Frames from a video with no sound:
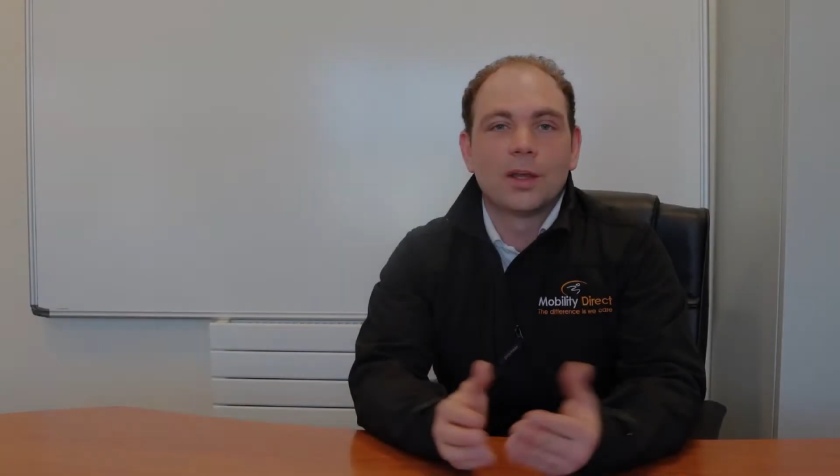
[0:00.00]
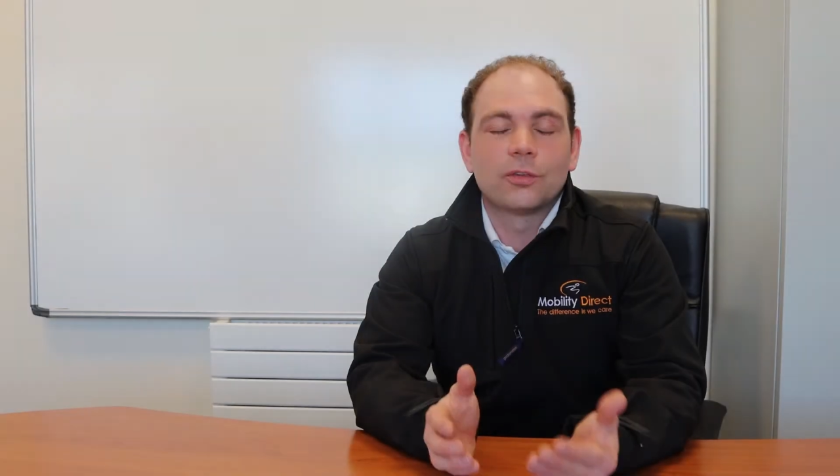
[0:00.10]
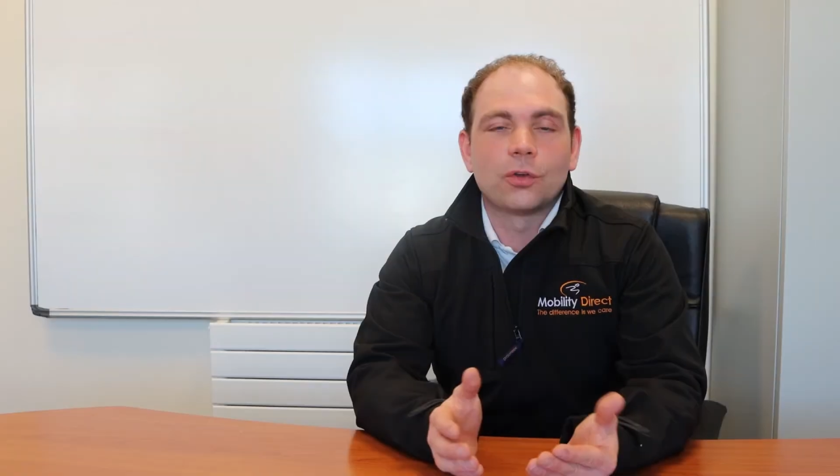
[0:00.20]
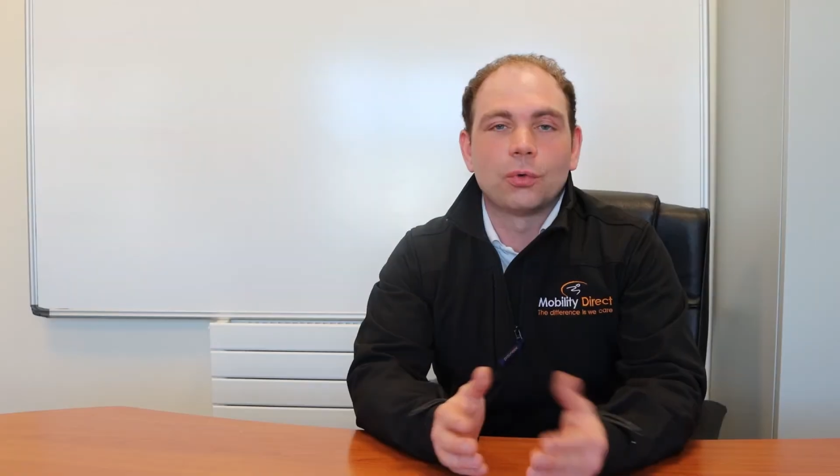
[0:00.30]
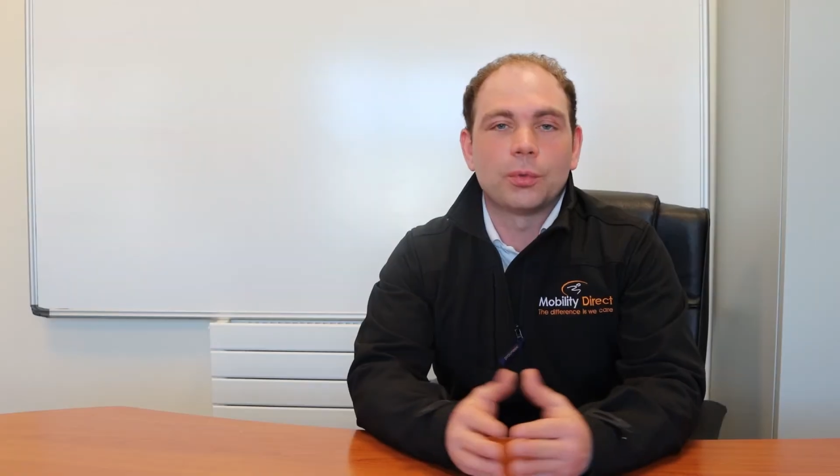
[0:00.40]

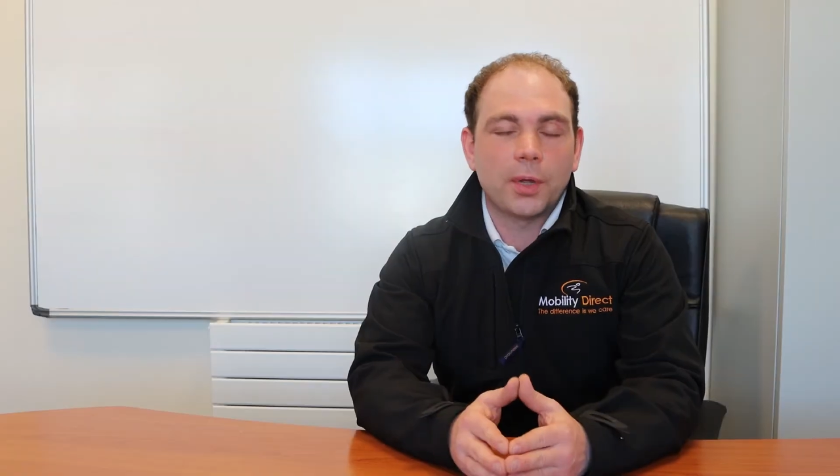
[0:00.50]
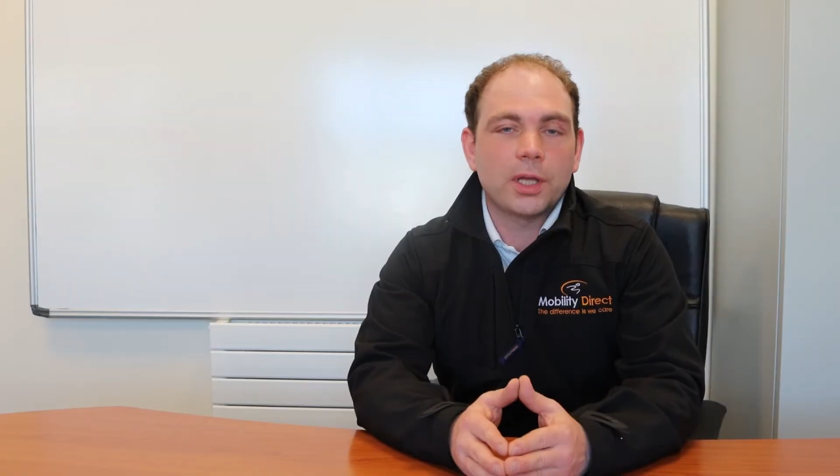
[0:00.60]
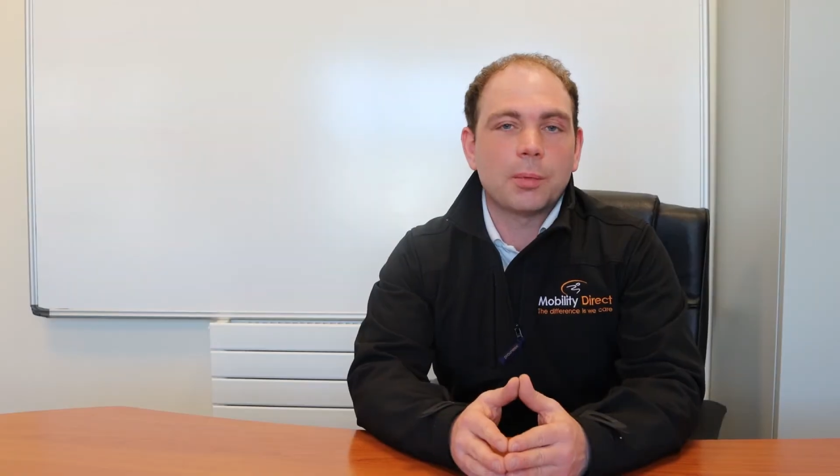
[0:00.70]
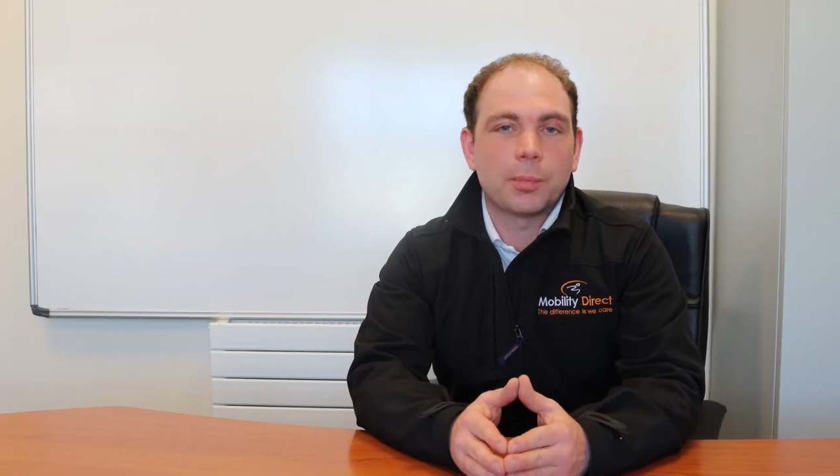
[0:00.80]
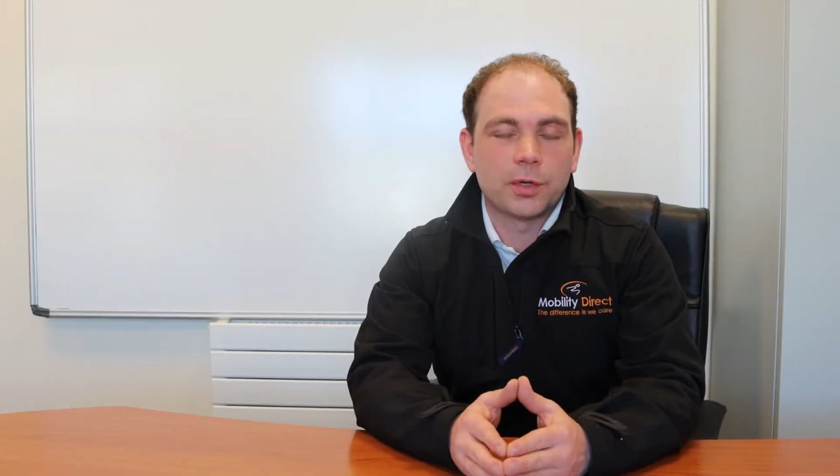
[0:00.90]
So when
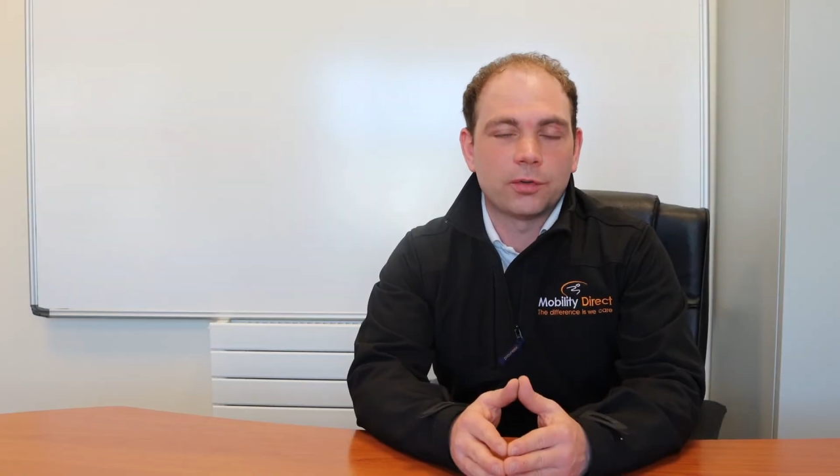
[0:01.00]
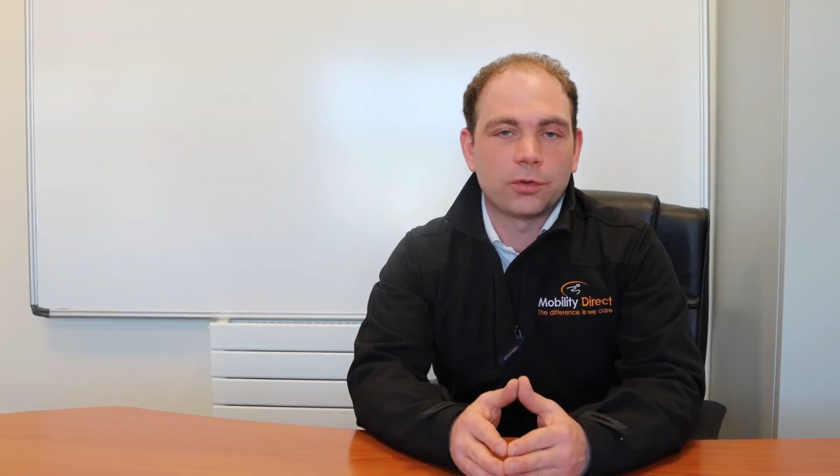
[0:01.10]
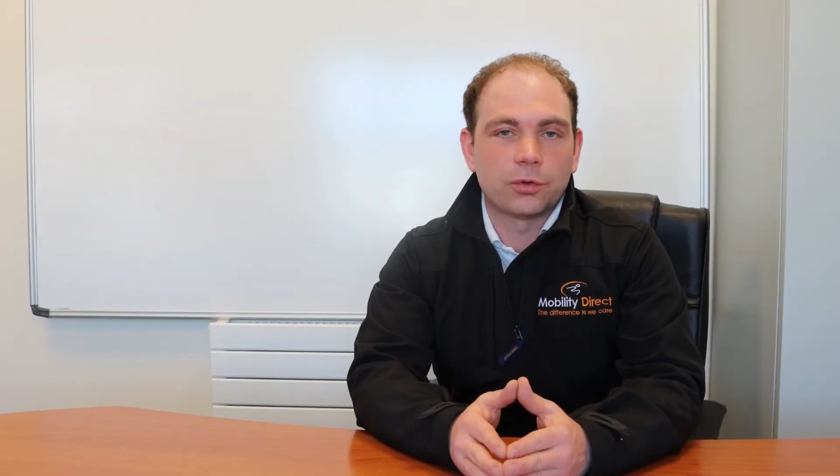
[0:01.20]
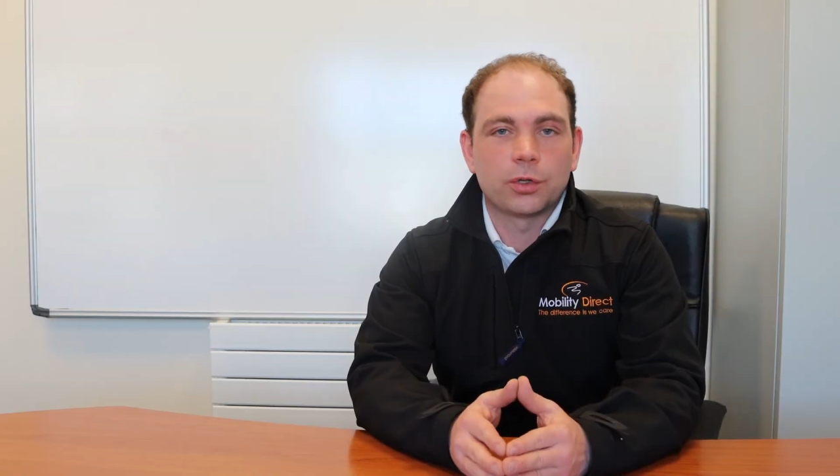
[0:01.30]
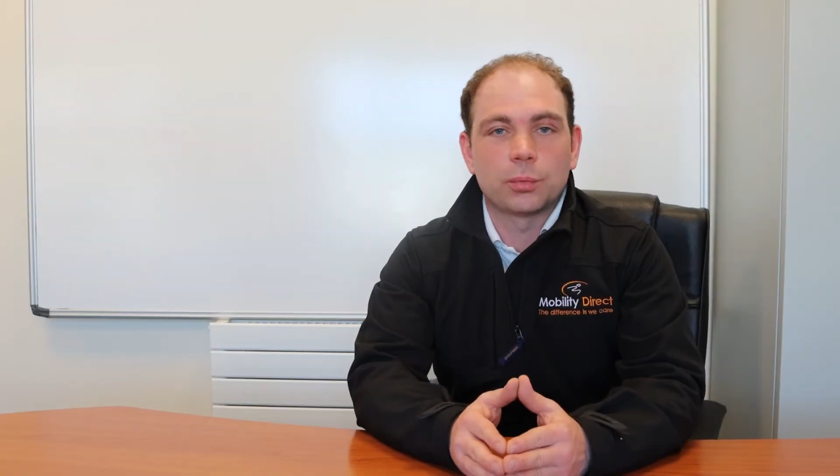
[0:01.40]
buying a mobility scooter,